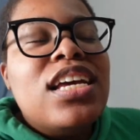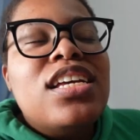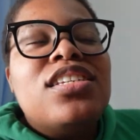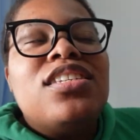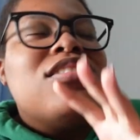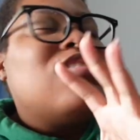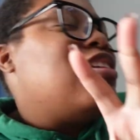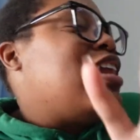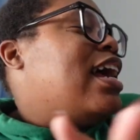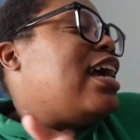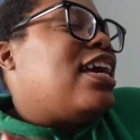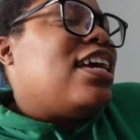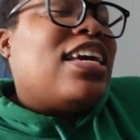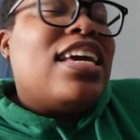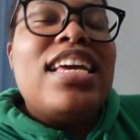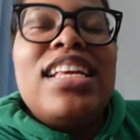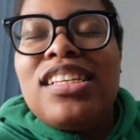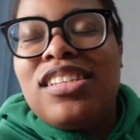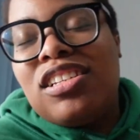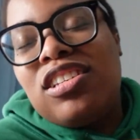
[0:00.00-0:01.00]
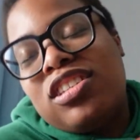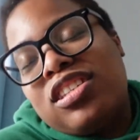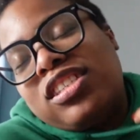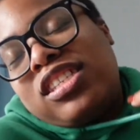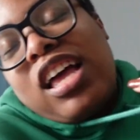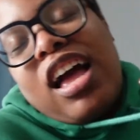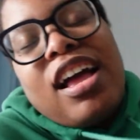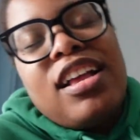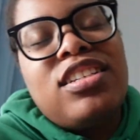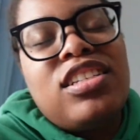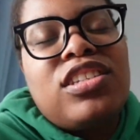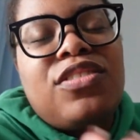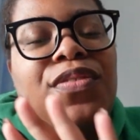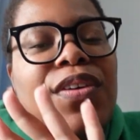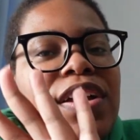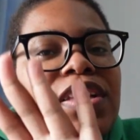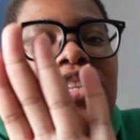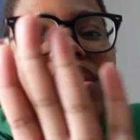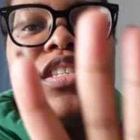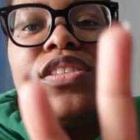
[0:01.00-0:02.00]
So like, it's just, I just
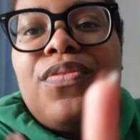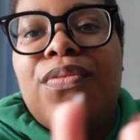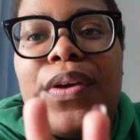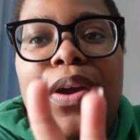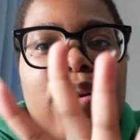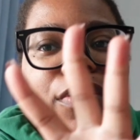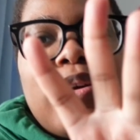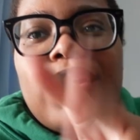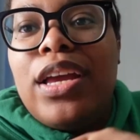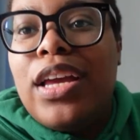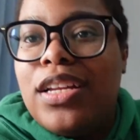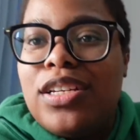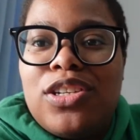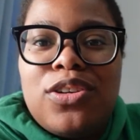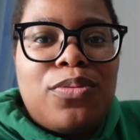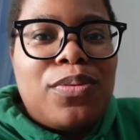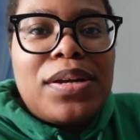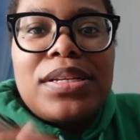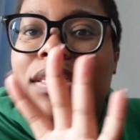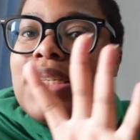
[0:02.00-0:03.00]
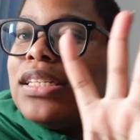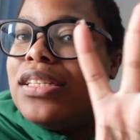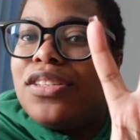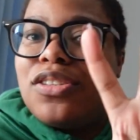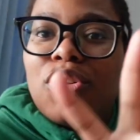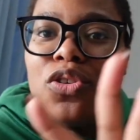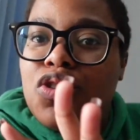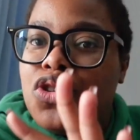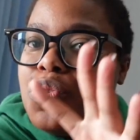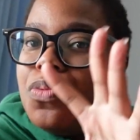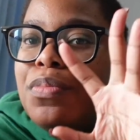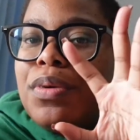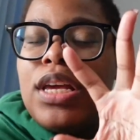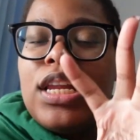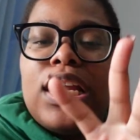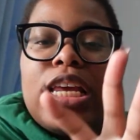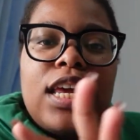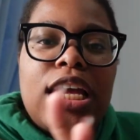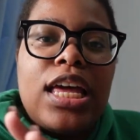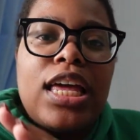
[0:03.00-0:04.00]
find this very interesting. Social
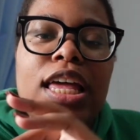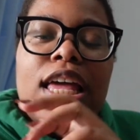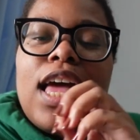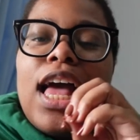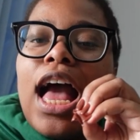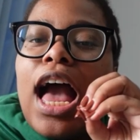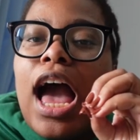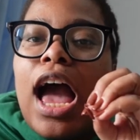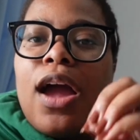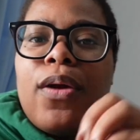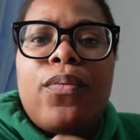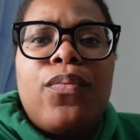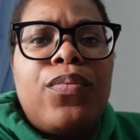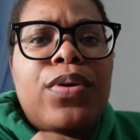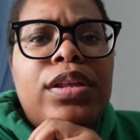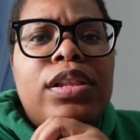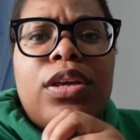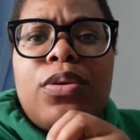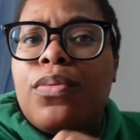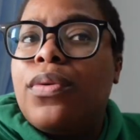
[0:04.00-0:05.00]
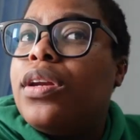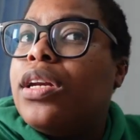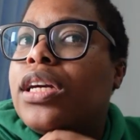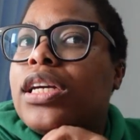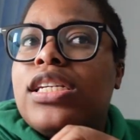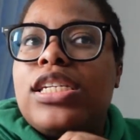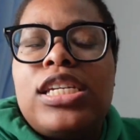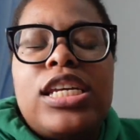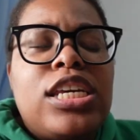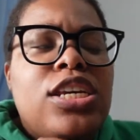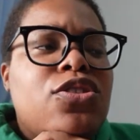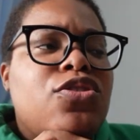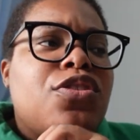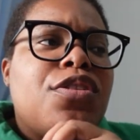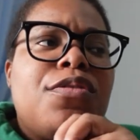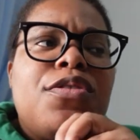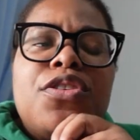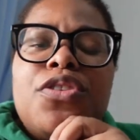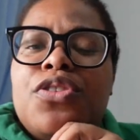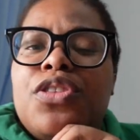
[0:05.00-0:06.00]
media, I really want to continue
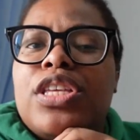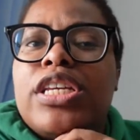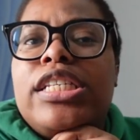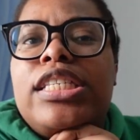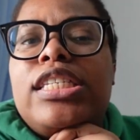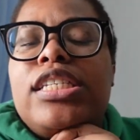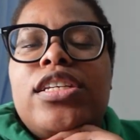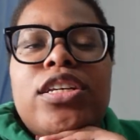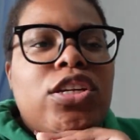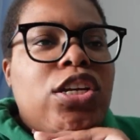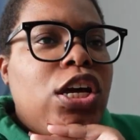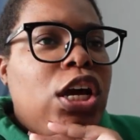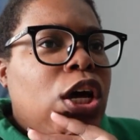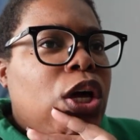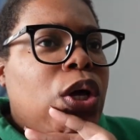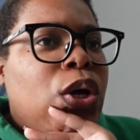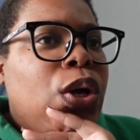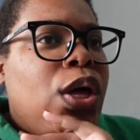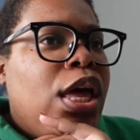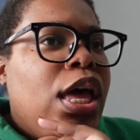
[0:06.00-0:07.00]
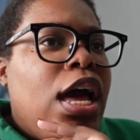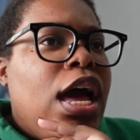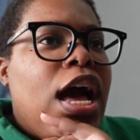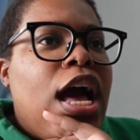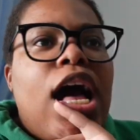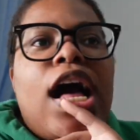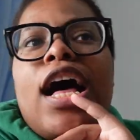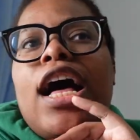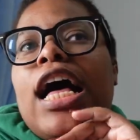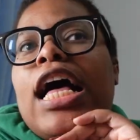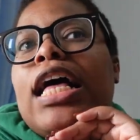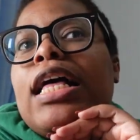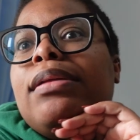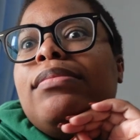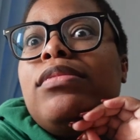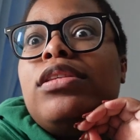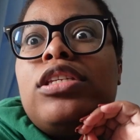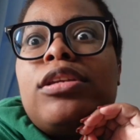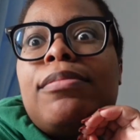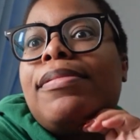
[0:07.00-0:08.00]
to do this, you know.
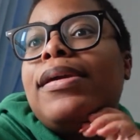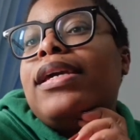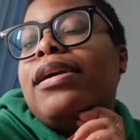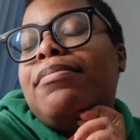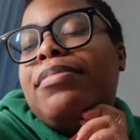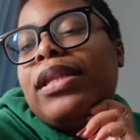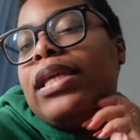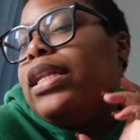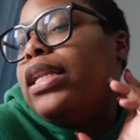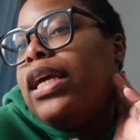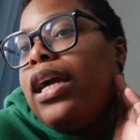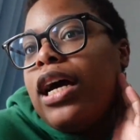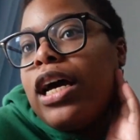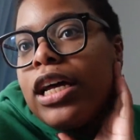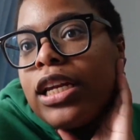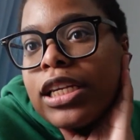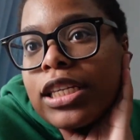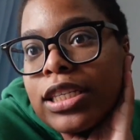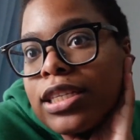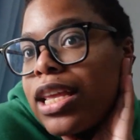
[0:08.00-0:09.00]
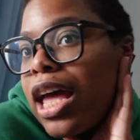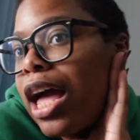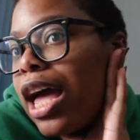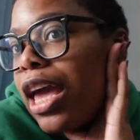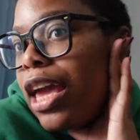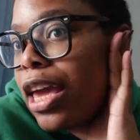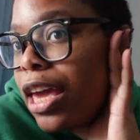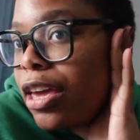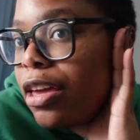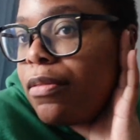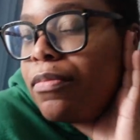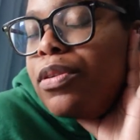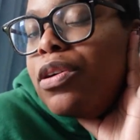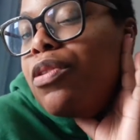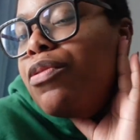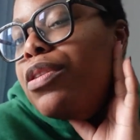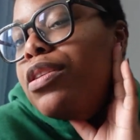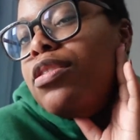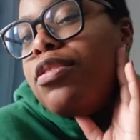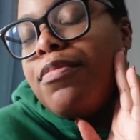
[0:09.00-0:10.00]
Um, to be completely honest, I am
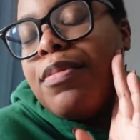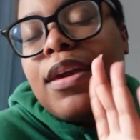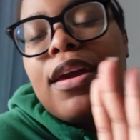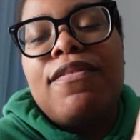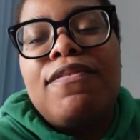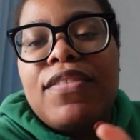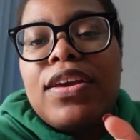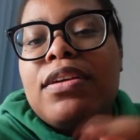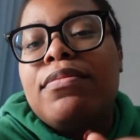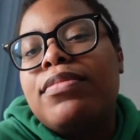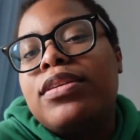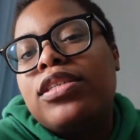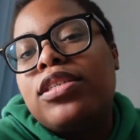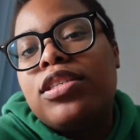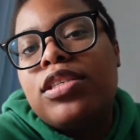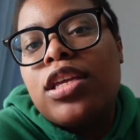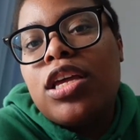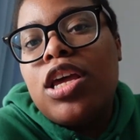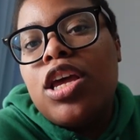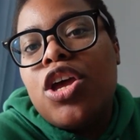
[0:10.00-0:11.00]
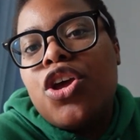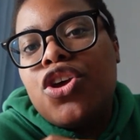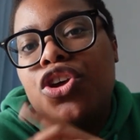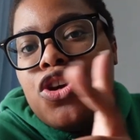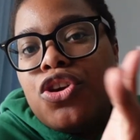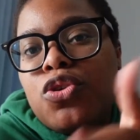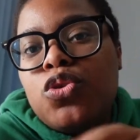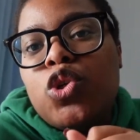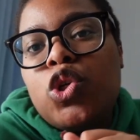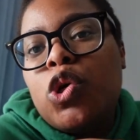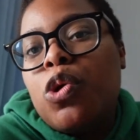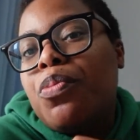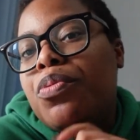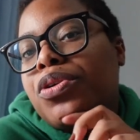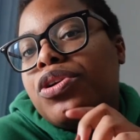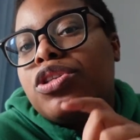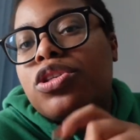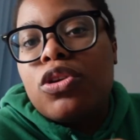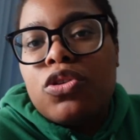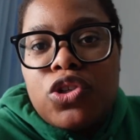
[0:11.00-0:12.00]
going to be a famous
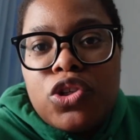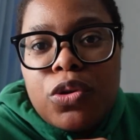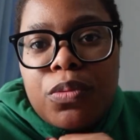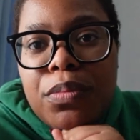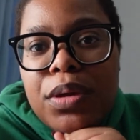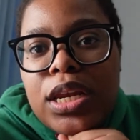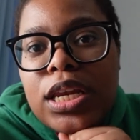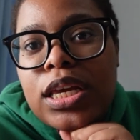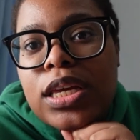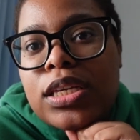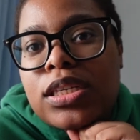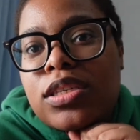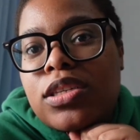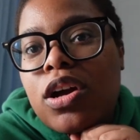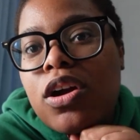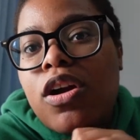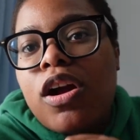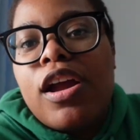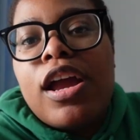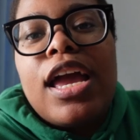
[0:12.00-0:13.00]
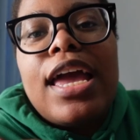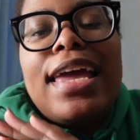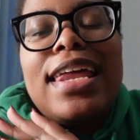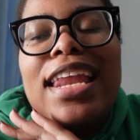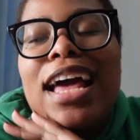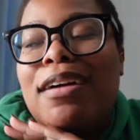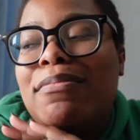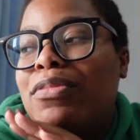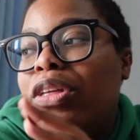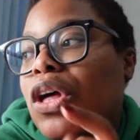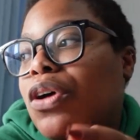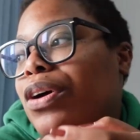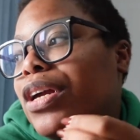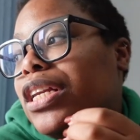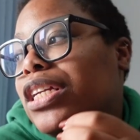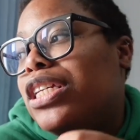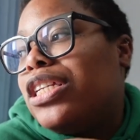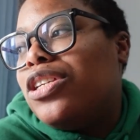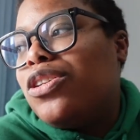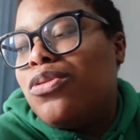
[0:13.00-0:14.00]
YouTuber, social media star, and I'm going
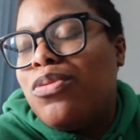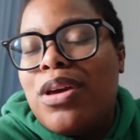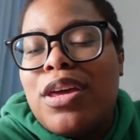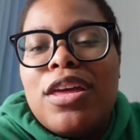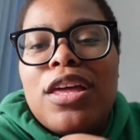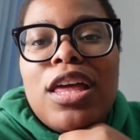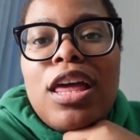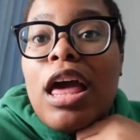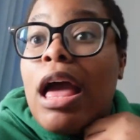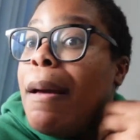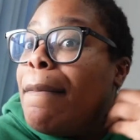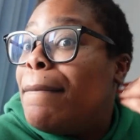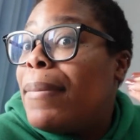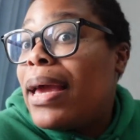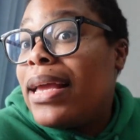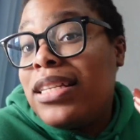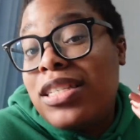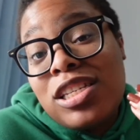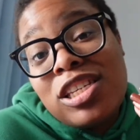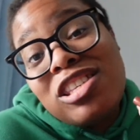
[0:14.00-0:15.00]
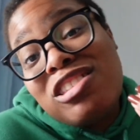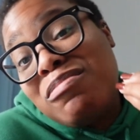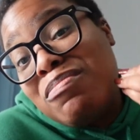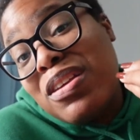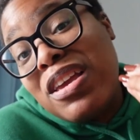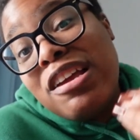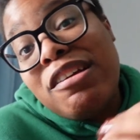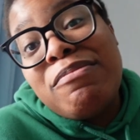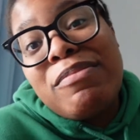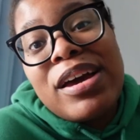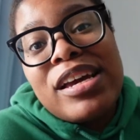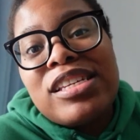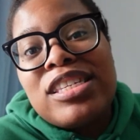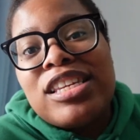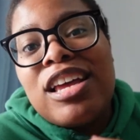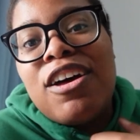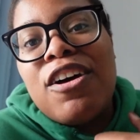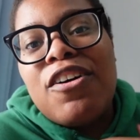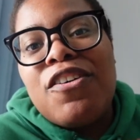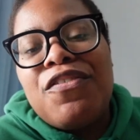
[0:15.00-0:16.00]
to do it by just being
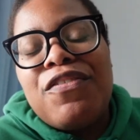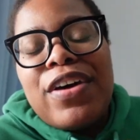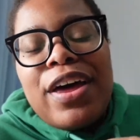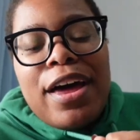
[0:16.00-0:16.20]
myself.